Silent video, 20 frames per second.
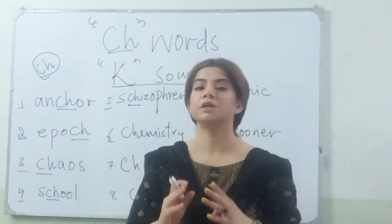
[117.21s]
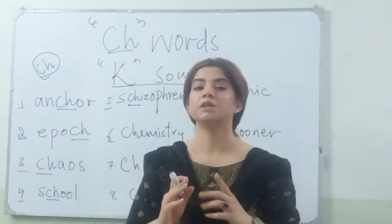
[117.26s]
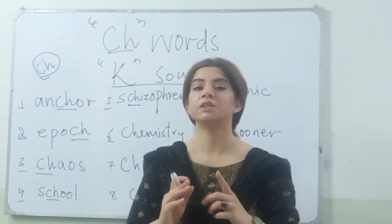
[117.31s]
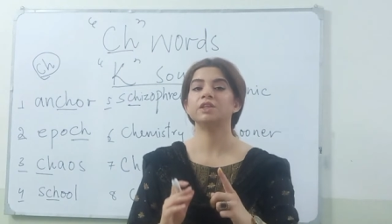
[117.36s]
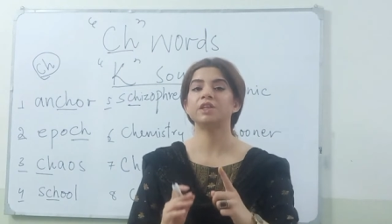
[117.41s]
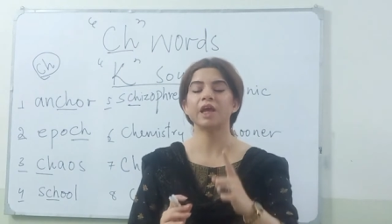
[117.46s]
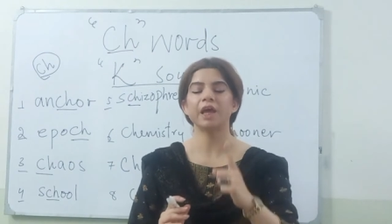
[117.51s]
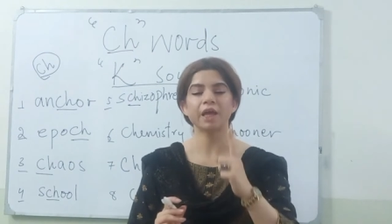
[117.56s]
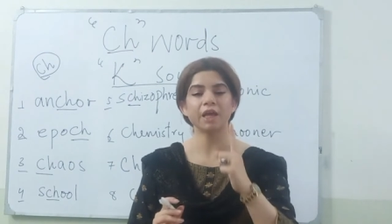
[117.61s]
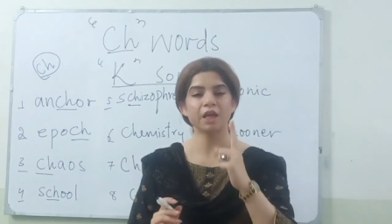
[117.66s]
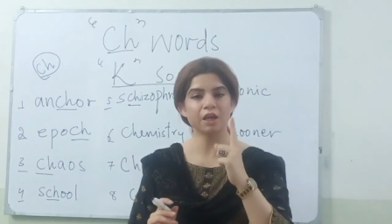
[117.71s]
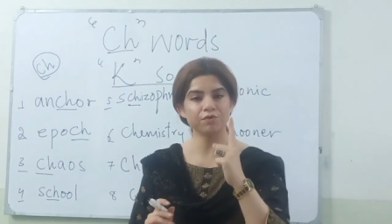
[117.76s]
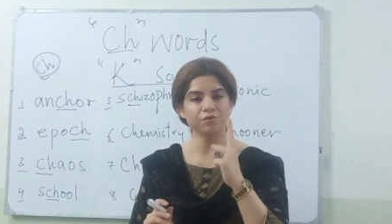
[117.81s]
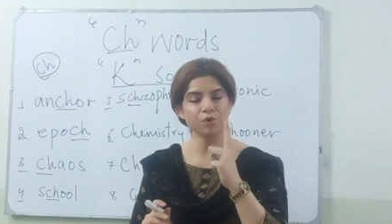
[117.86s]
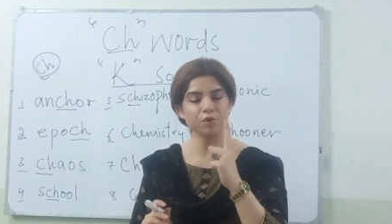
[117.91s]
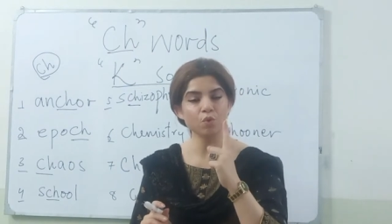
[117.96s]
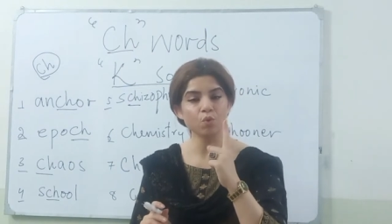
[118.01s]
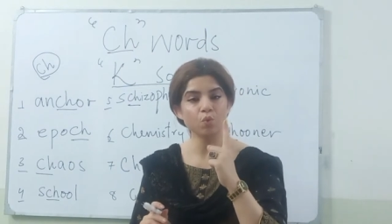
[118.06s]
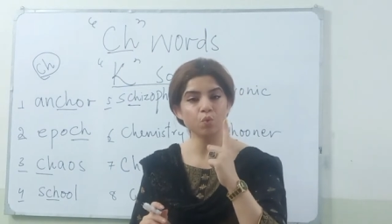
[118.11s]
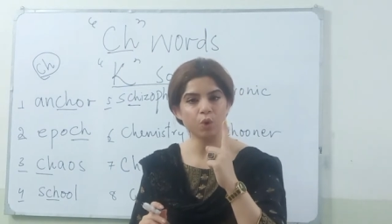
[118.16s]
They
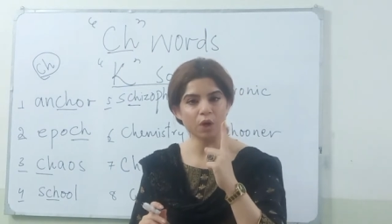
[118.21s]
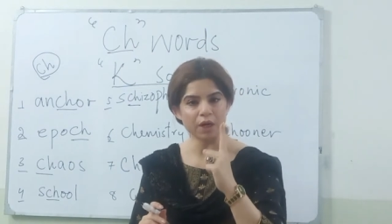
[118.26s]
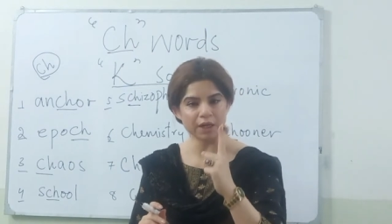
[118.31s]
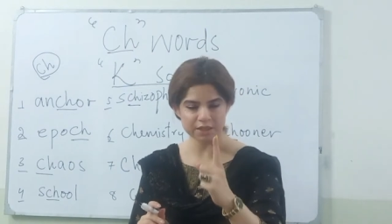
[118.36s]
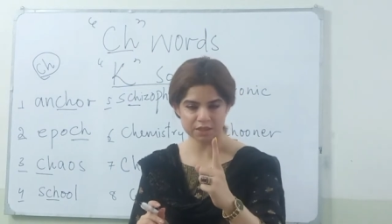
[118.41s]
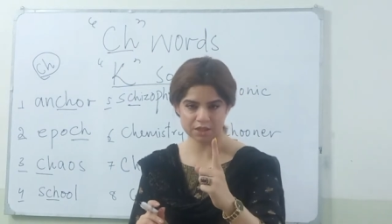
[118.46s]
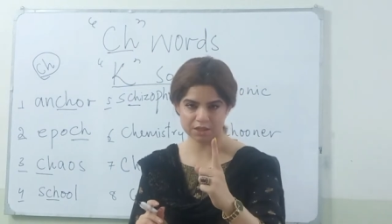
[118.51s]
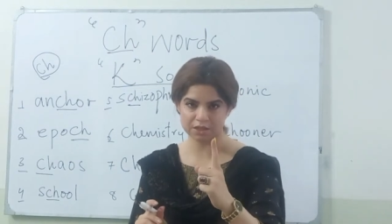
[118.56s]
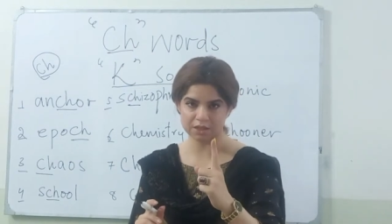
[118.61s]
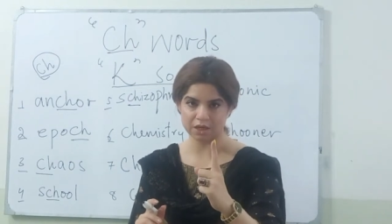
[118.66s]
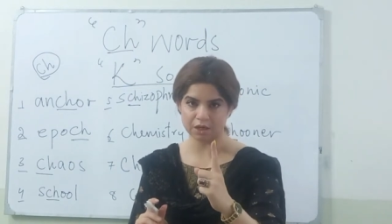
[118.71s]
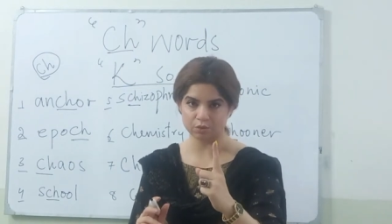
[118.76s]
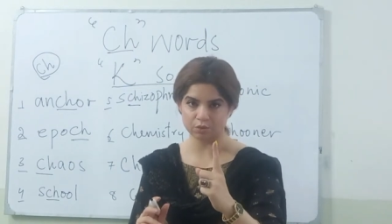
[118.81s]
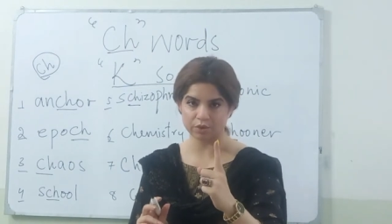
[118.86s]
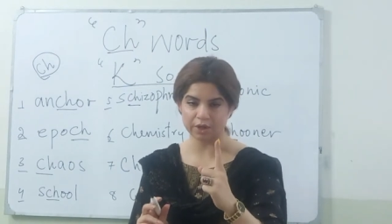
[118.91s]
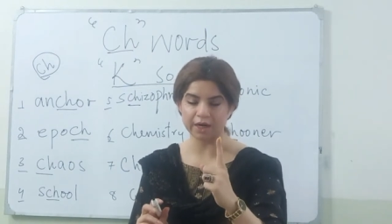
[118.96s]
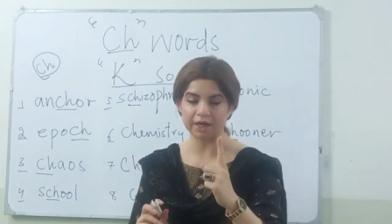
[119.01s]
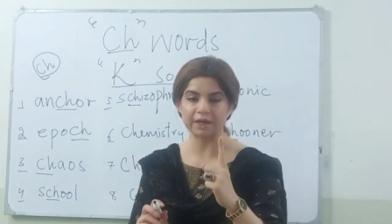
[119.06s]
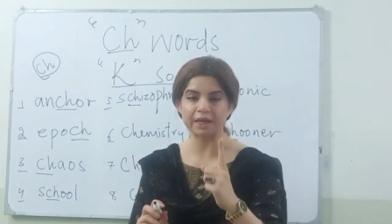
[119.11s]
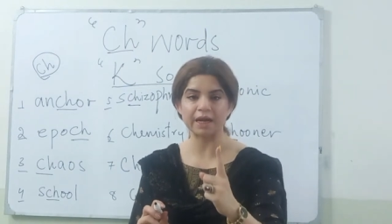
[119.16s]
give you one
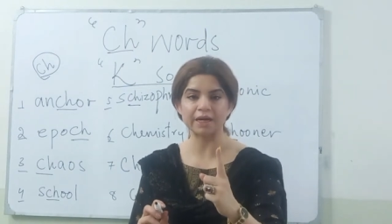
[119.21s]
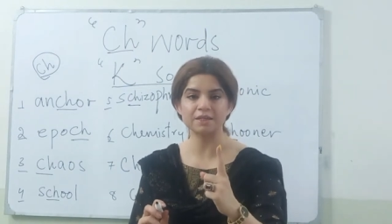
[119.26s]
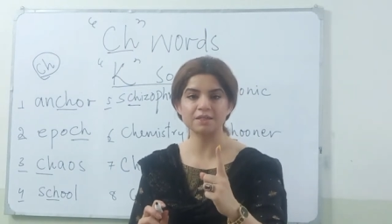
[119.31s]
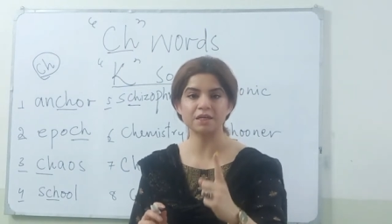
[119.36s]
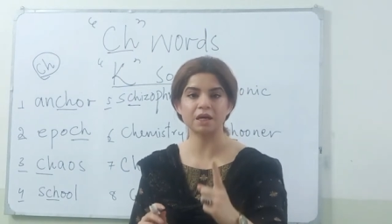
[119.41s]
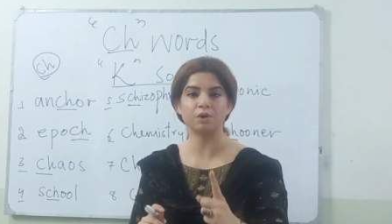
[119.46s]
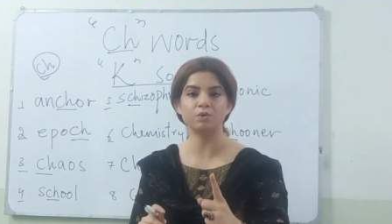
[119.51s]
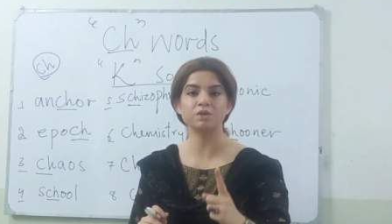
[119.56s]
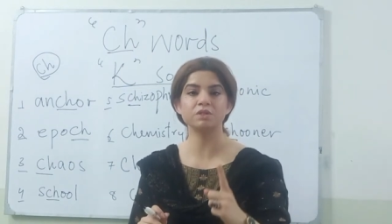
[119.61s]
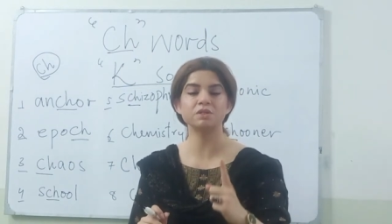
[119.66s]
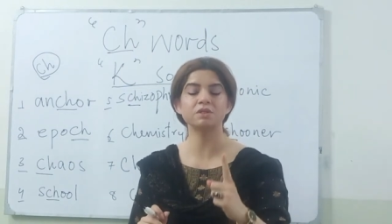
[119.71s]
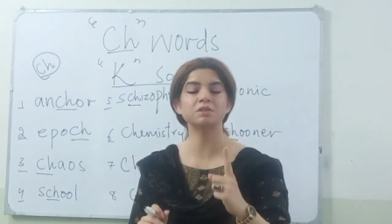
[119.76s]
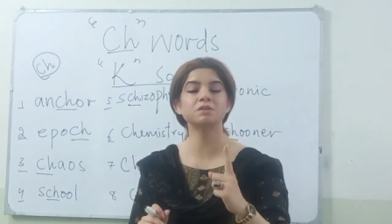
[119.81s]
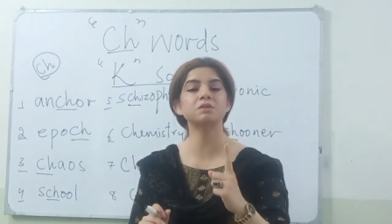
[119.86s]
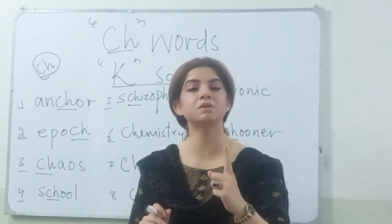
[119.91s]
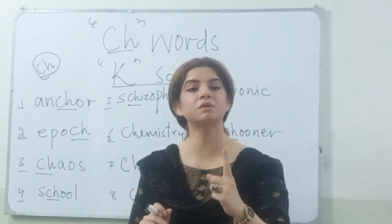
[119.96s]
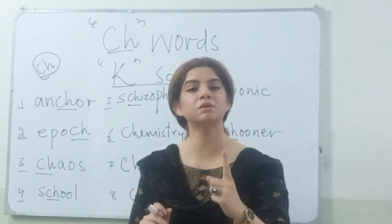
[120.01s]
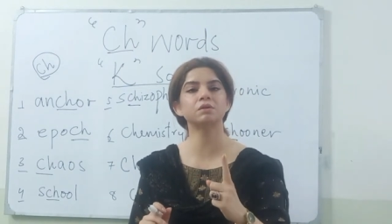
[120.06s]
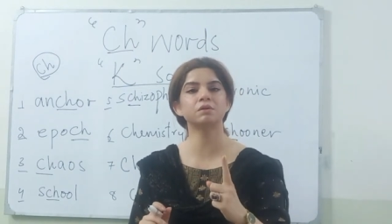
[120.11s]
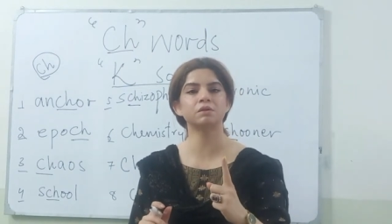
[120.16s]
sound, and that sound
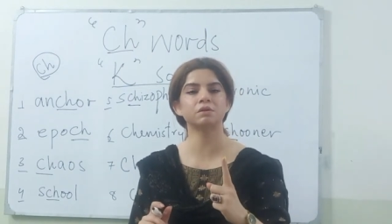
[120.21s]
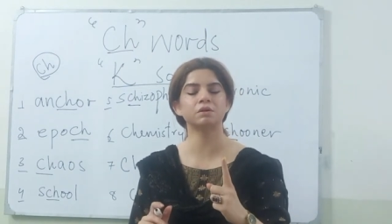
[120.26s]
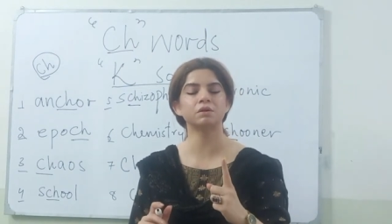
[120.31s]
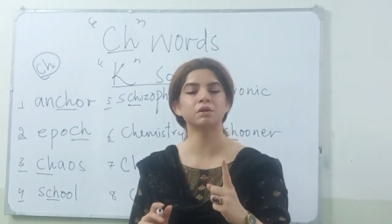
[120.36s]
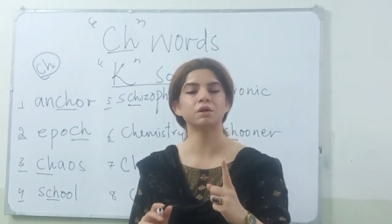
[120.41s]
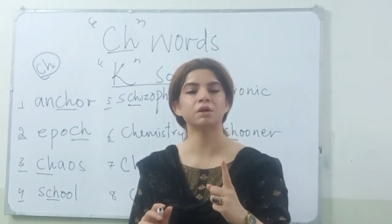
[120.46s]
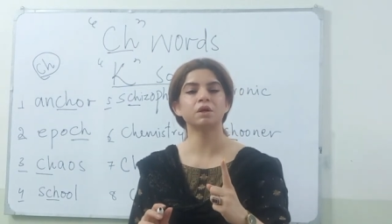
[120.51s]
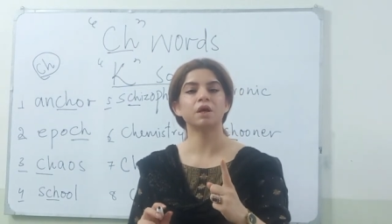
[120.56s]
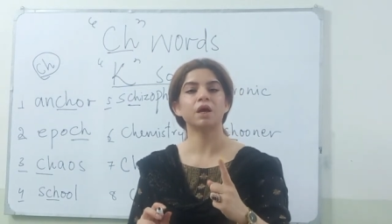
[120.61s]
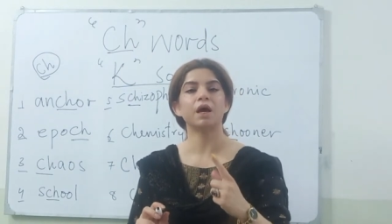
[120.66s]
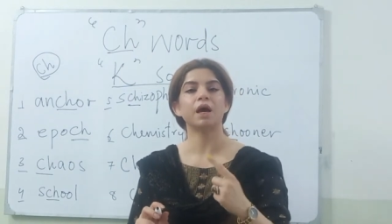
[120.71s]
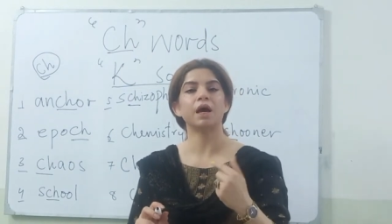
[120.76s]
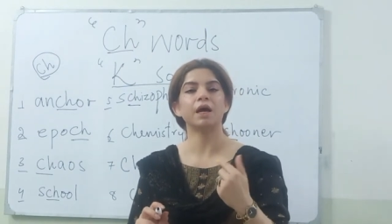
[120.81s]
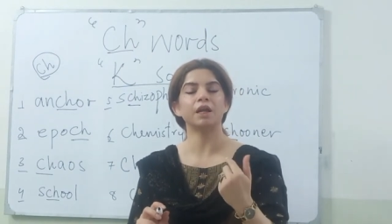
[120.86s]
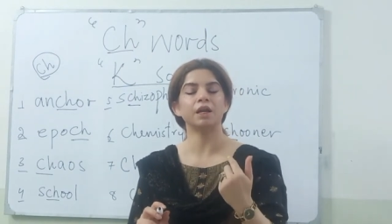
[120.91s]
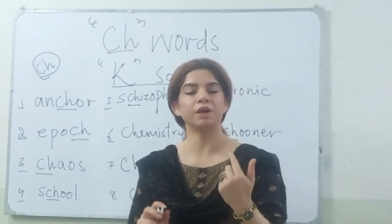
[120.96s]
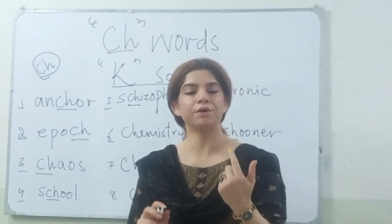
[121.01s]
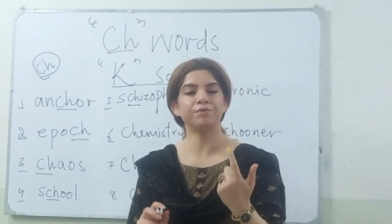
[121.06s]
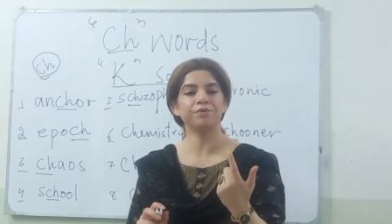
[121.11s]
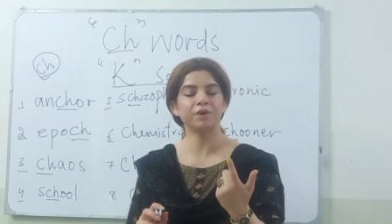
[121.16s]
is k.
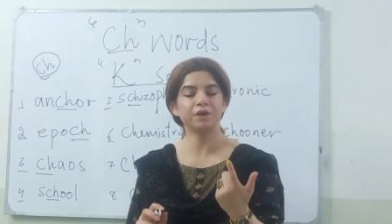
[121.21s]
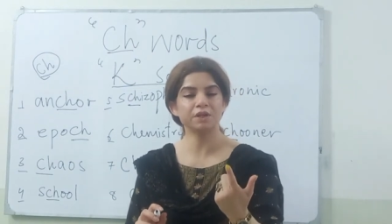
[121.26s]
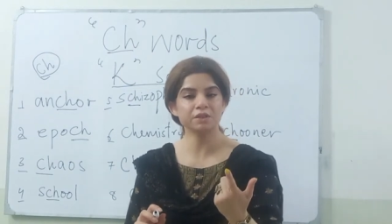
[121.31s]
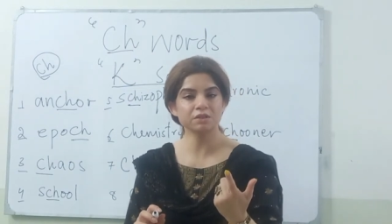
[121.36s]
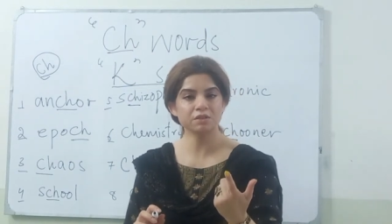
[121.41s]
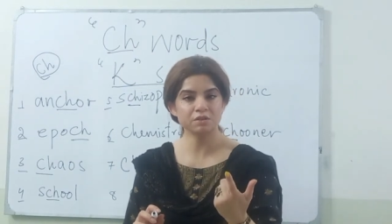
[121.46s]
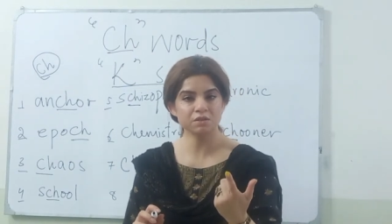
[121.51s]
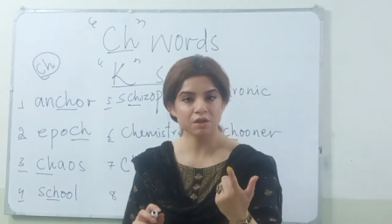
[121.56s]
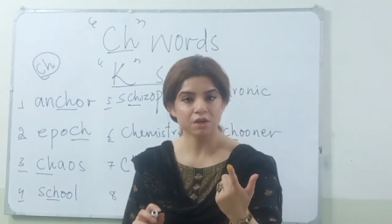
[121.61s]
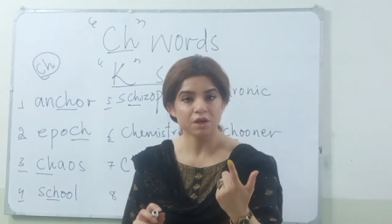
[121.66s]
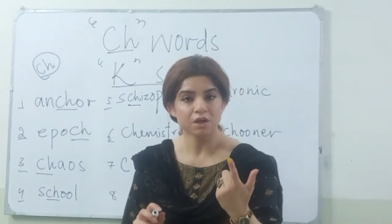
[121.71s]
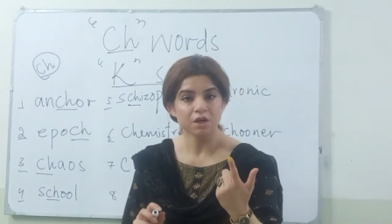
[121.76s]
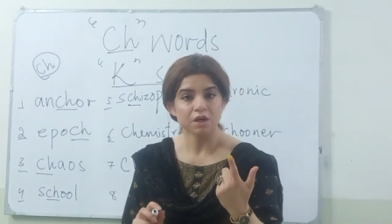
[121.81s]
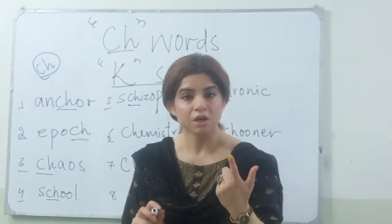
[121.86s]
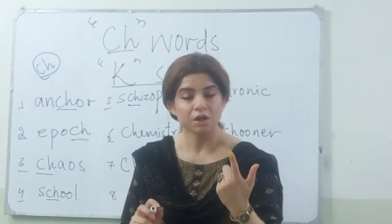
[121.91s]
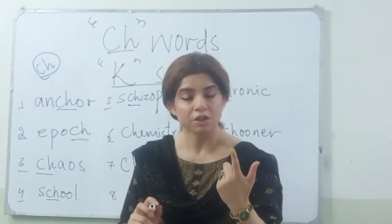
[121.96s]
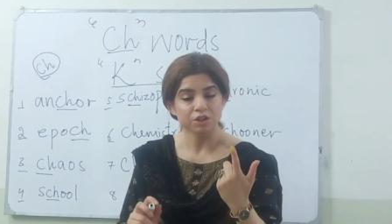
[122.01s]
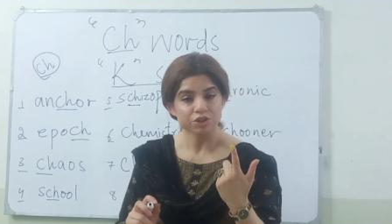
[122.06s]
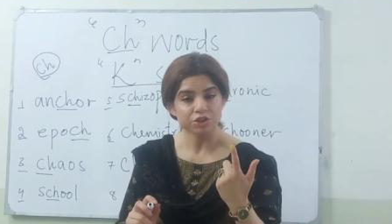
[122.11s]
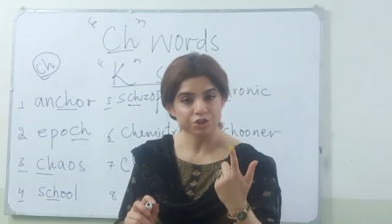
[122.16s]
And if it is
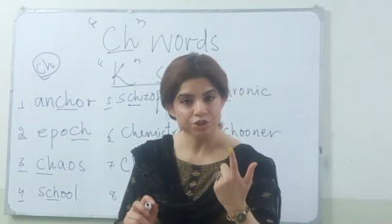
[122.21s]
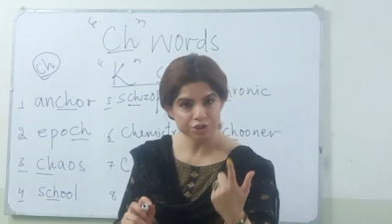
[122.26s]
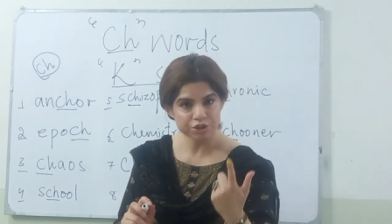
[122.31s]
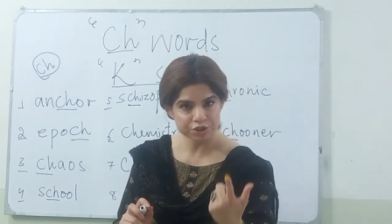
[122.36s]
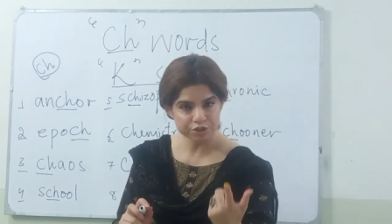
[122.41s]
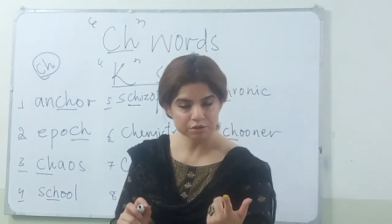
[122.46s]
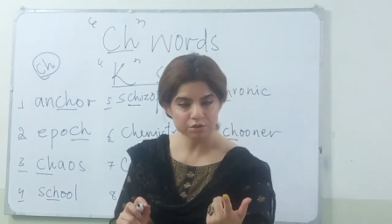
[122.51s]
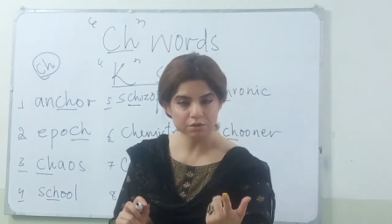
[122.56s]
sh,